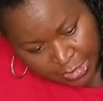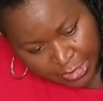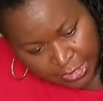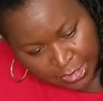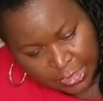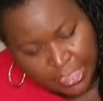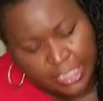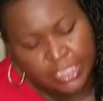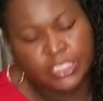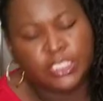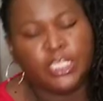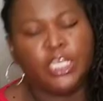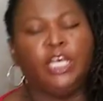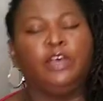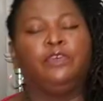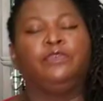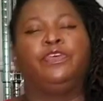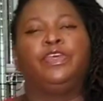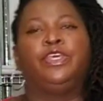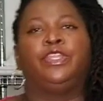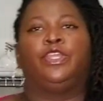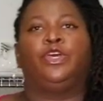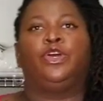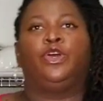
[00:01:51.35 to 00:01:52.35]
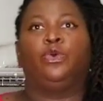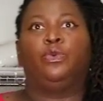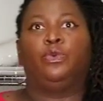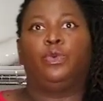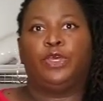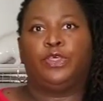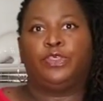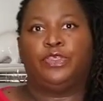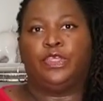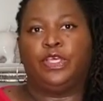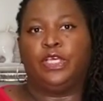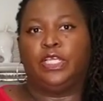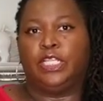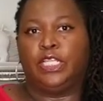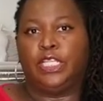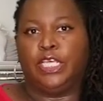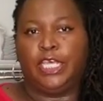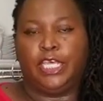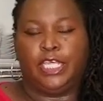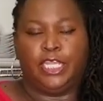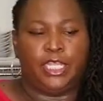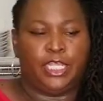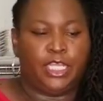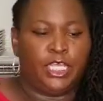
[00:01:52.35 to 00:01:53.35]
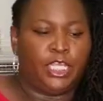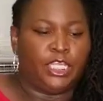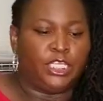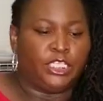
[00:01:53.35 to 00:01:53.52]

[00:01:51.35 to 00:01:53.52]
Dutch oven with a lid.